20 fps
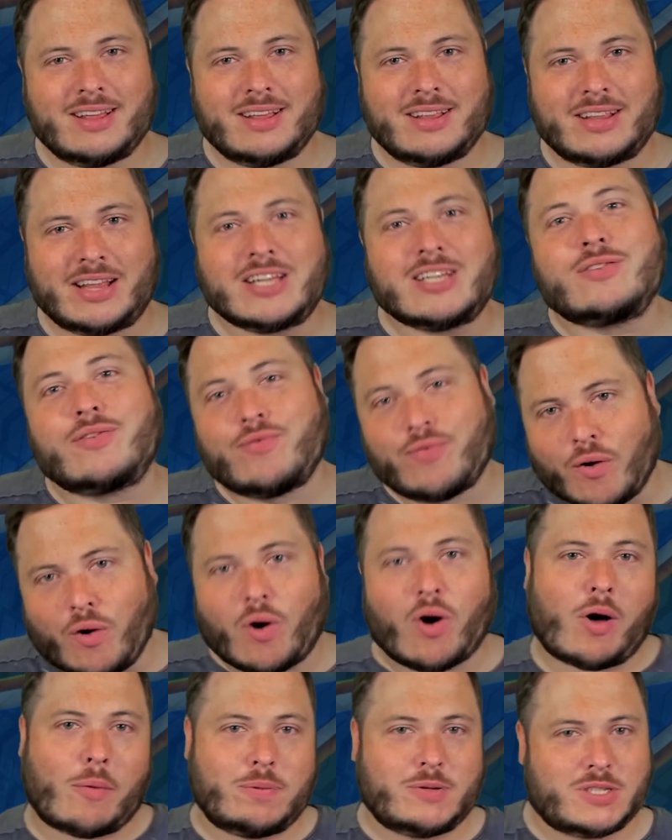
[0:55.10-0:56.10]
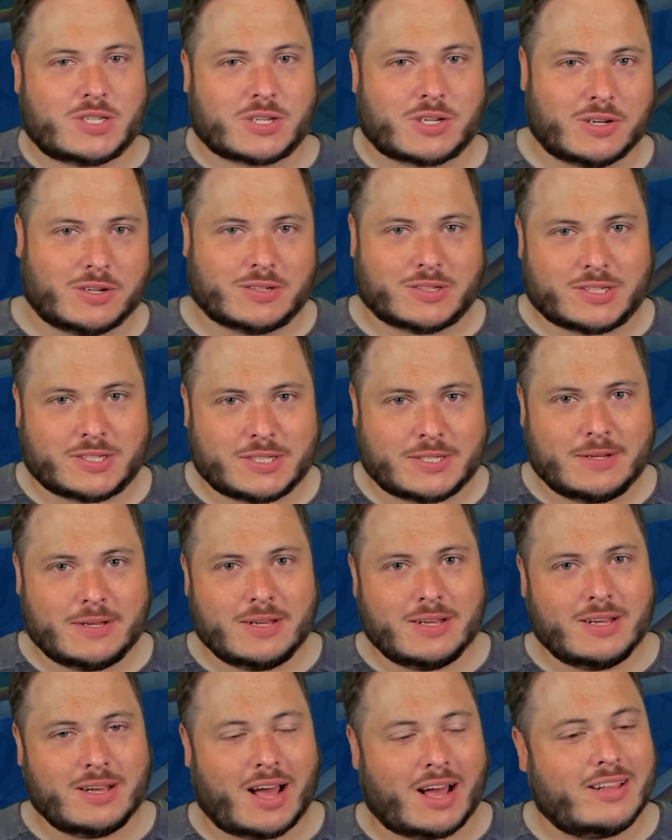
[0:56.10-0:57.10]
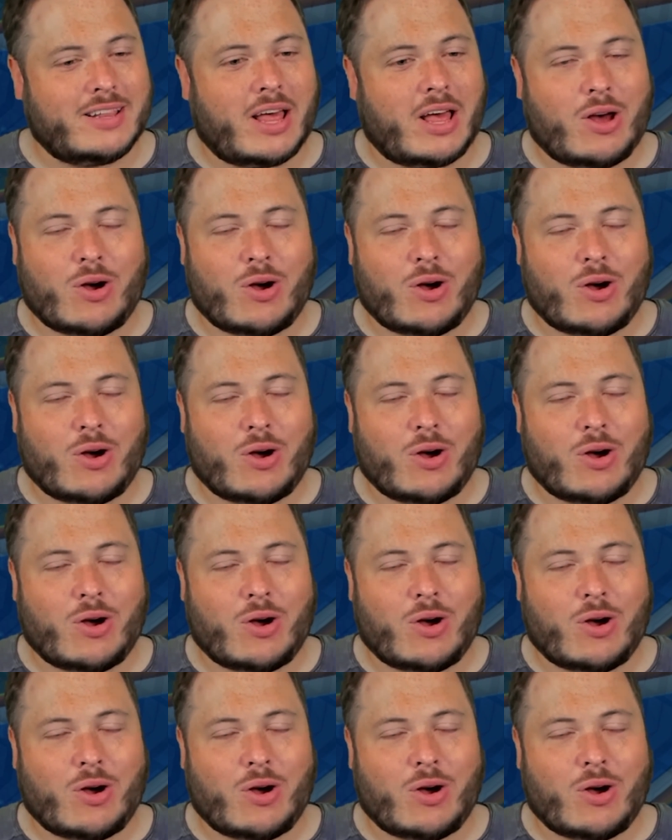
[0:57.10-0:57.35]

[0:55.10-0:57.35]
There's 4 obstacles, and they're